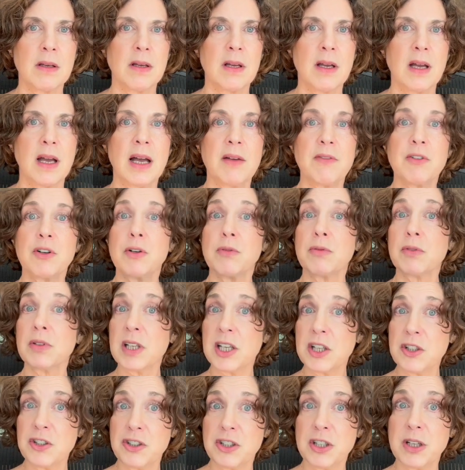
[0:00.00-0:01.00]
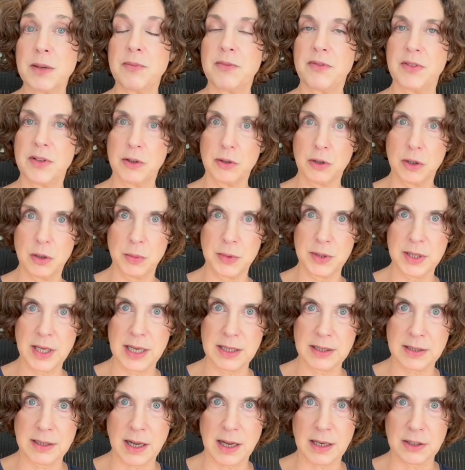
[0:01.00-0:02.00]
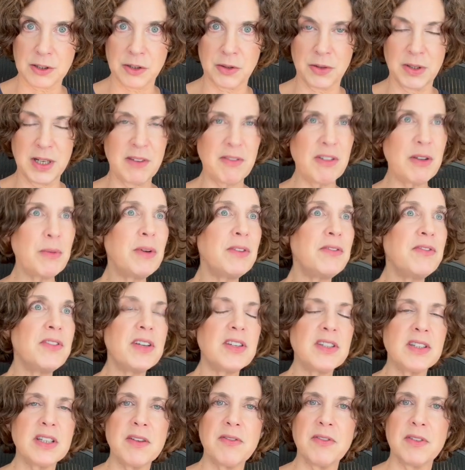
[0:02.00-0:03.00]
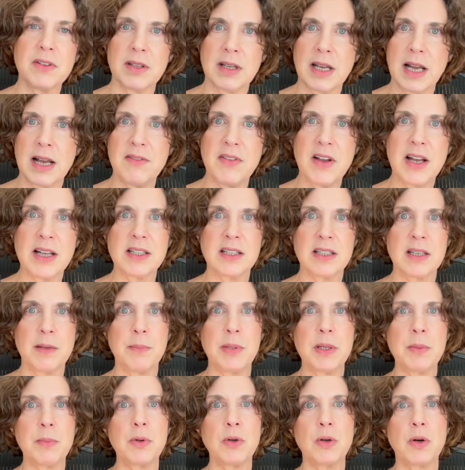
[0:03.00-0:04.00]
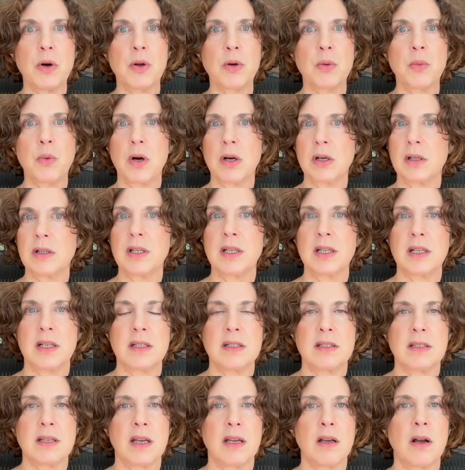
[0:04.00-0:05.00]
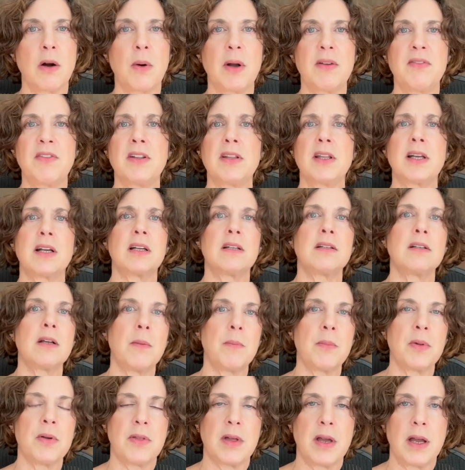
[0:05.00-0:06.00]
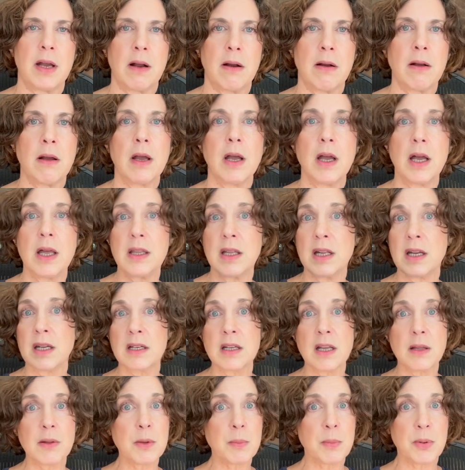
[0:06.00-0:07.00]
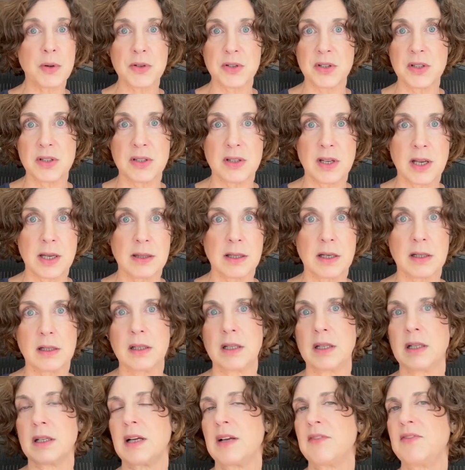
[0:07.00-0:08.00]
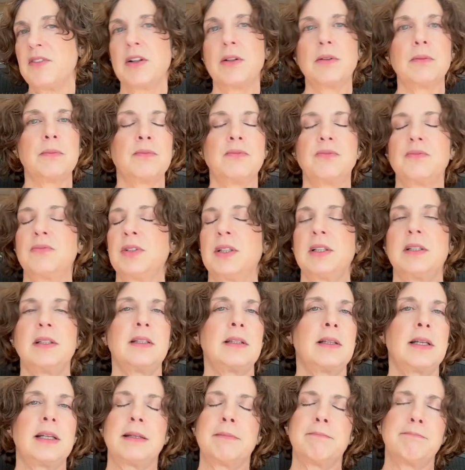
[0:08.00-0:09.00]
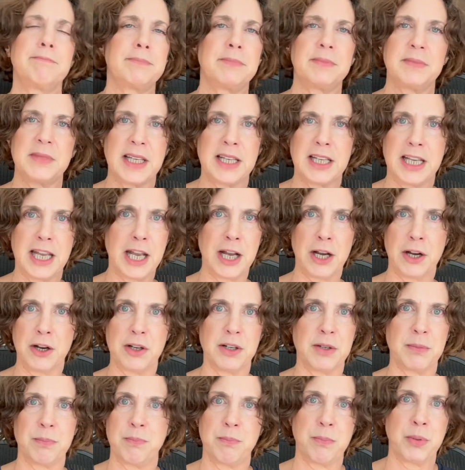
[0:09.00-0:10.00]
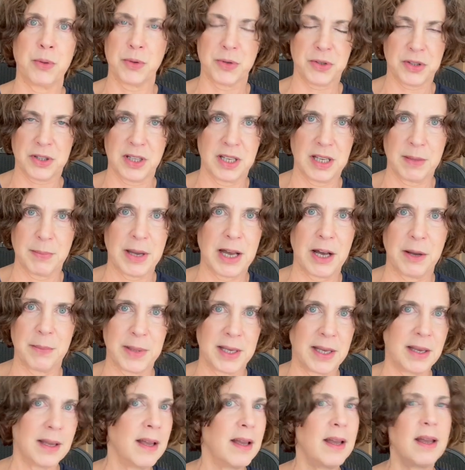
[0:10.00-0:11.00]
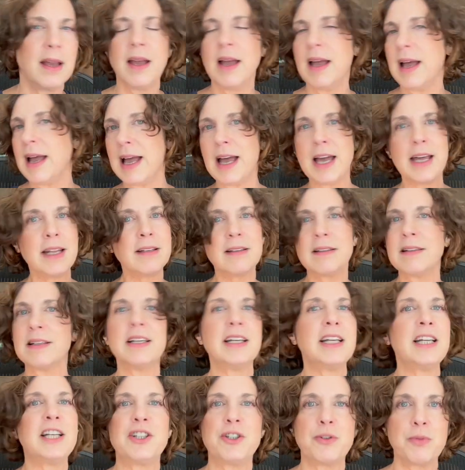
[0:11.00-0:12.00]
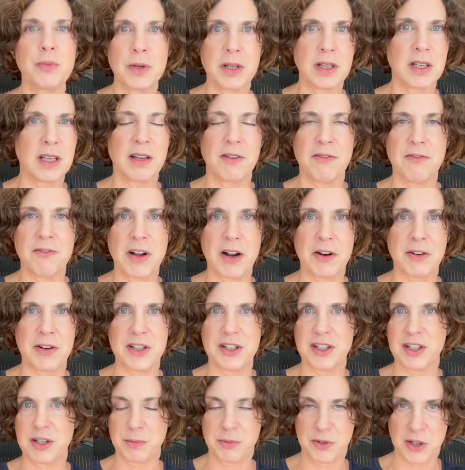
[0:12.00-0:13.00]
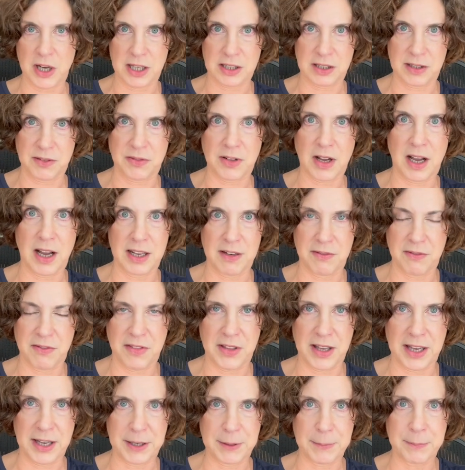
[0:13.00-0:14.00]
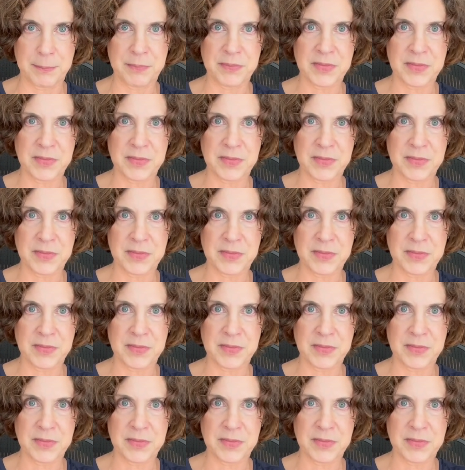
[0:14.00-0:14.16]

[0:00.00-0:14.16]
have a good relationship, feel good with that doctor. And everyone feels differently. I've had some people go to one clinic and say, oh, I felt like a number there. And then another person say at that clinic, I felt really like they cared personally about me. And it's really a very subjective kind of thing.